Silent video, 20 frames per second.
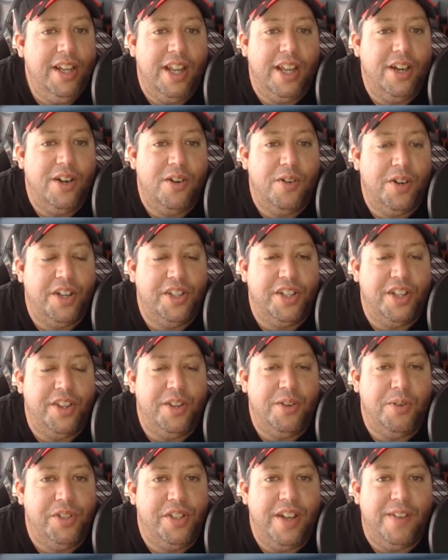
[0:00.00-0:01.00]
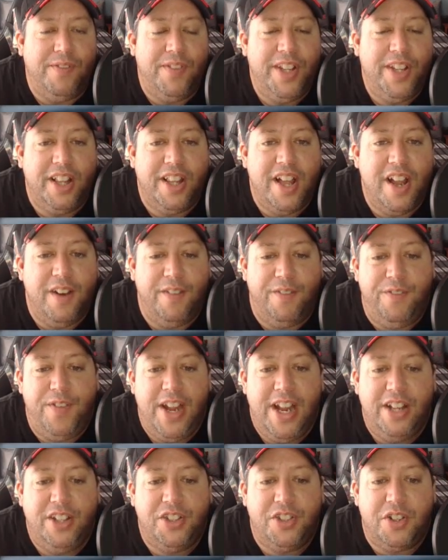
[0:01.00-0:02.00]
because there was definitely a lot of
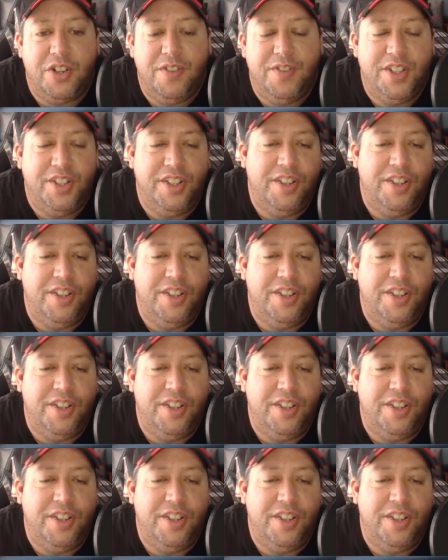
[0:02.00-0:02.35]
fan service